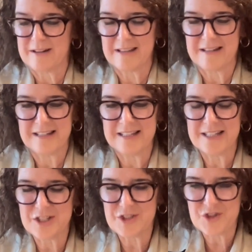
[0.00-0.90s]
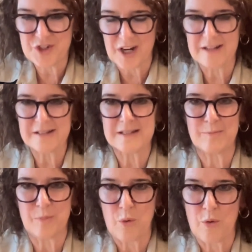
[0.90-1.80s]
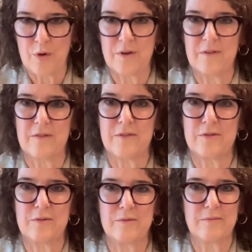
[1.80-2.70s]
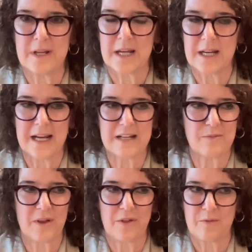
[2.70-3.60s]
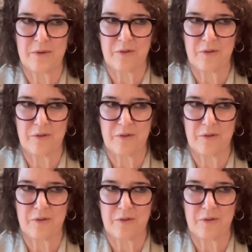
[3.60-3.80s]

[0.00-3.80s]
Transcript: that it's just important to connect, whether with